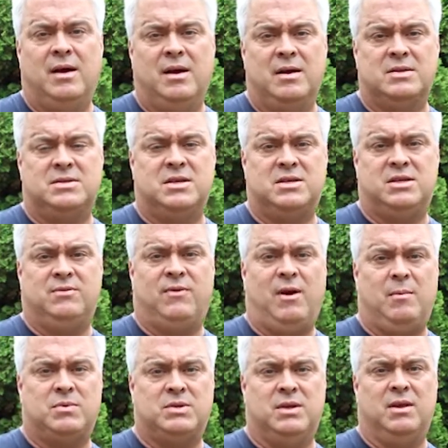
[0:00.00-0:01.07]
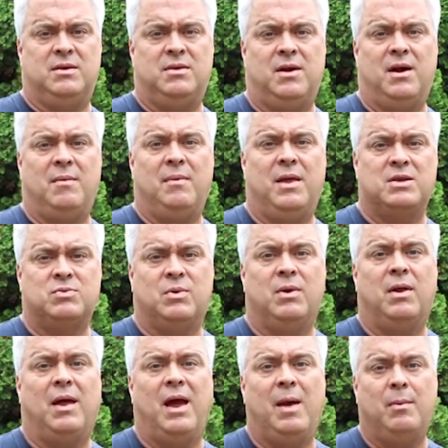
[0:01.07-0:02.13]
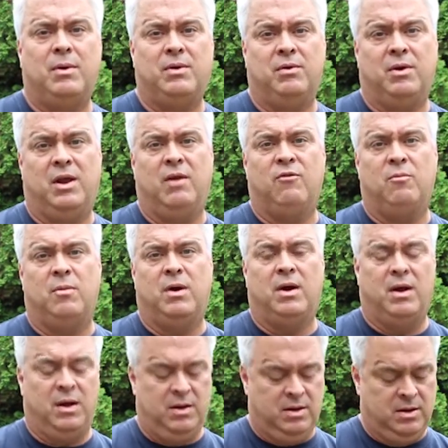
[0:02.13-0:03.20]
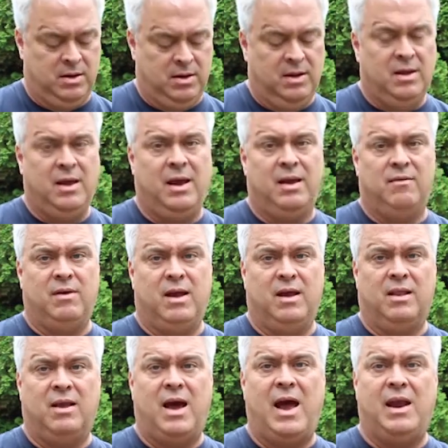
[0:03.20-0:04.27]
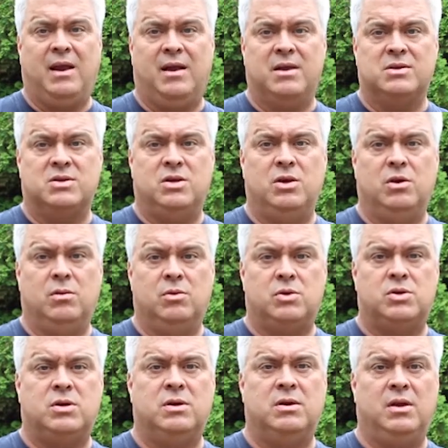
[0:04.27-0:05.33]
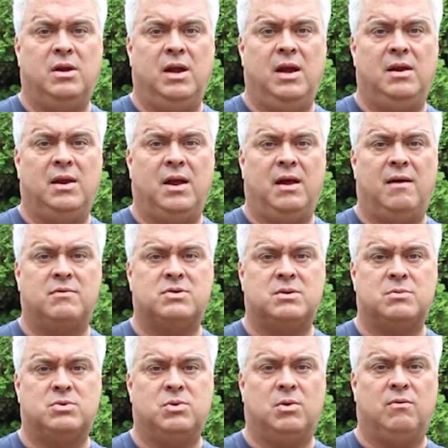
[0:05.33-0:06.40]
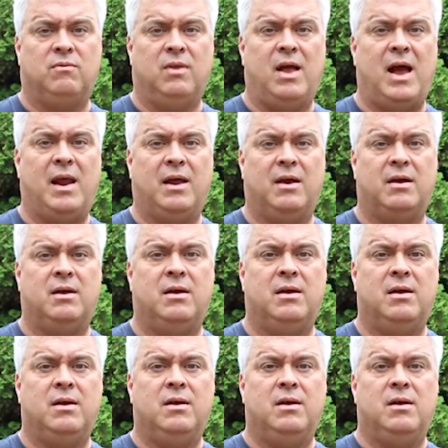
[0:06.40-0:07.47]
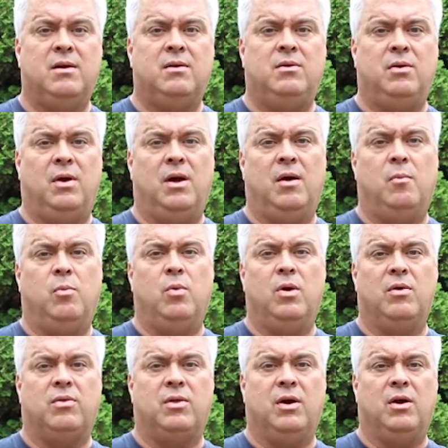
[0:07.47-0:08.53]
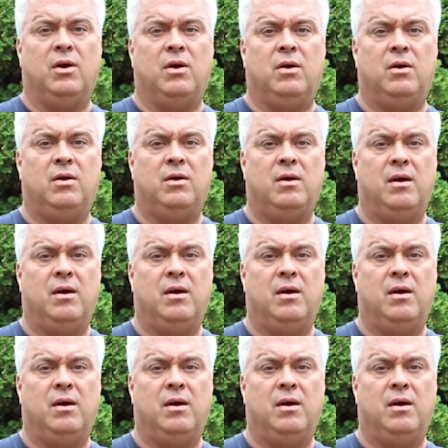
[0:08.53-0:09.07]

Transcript: 65% uh, of the time that's what will happen you'll get hit from behind and, and, lighting is huge you need to have some sort of lighting to help with their